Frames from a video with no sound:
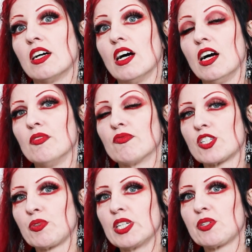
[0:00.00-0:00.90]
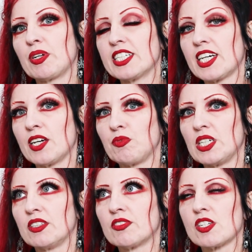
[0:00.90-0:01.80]
for 2020, can
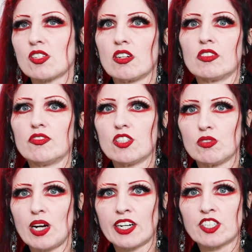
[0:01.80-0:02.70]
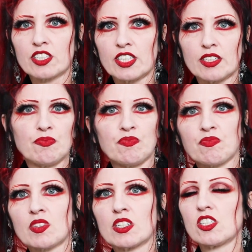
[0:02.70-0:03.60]
we resolve to actually
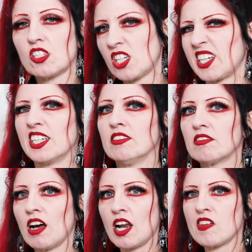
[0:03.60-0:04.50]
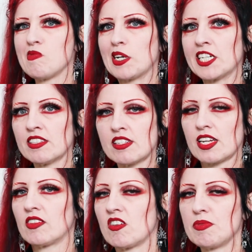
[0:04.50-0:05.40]
just check in on everybody,
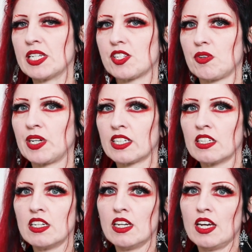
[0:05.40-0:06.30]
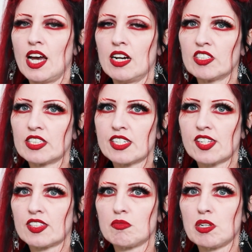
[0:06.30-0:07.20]
see how everybody's doing. Everything is
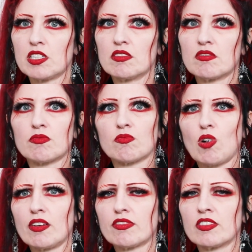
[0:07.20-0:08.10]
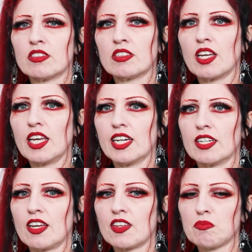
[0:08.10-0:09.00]
a little bit rough,
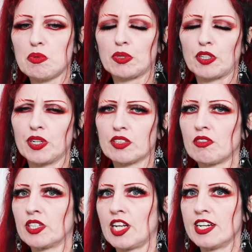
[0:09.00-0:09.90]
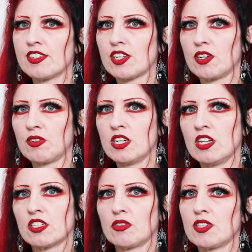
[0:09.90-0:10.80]
and I think people are going through a lot, so
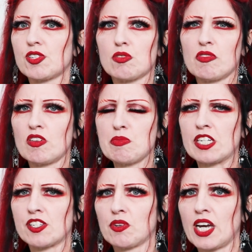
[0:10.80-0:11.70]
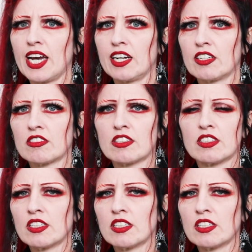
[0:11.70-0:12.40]
don't assume everybody's okay or